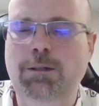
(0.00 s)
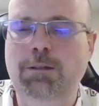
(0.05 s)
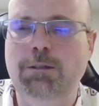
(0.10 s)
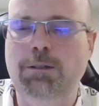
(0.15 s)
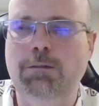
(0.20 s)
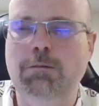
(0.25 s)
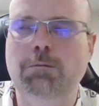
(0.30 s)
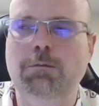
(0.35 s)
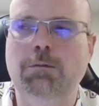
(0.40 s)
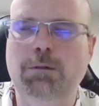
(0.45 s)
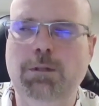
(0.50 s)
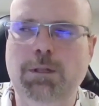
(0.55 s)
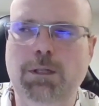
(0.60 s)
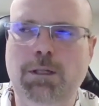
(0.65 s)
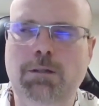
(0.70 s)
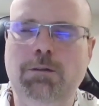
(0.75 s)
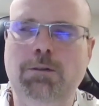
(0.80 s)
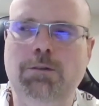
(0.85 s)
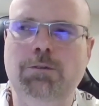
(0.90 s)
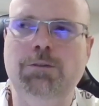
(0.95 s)
Like,
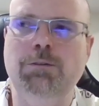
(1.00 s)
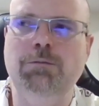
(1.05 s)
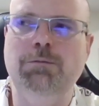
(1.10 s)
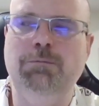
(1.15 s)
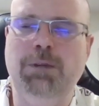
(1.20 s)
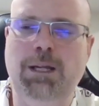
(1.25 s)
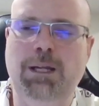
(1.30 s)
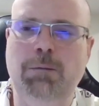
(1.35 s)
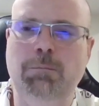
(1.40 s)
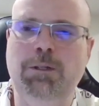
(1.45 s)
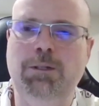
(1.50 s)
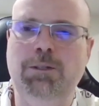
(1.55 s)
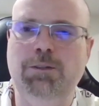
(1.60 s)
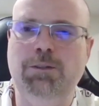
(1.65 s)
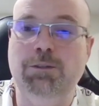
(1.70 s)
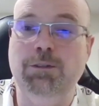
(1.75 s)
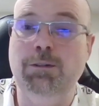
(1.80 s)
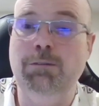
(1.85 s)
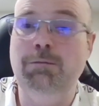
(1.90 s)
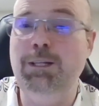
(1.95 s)
okay, does your family
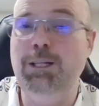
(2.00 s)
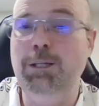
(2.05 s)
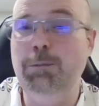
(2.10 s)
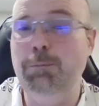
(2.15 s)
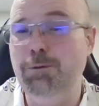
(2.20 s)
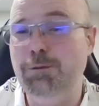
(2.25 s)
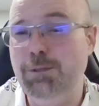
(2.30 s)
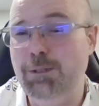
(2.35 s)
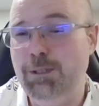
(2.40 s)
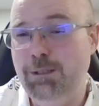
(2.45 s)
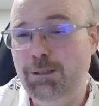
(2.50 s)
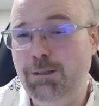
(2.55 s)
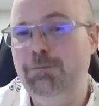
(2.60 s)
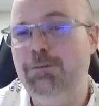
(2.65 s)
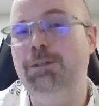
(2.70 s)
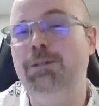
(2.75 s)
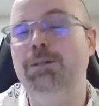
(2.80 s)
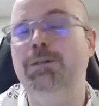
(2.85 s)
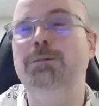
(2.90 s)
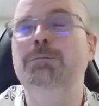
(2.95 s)
deserve 80%?
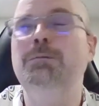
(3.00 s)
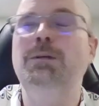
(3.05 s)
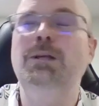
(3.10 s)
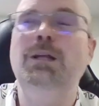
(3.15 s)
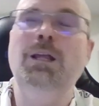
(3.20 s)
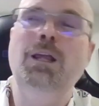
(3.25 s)
You know?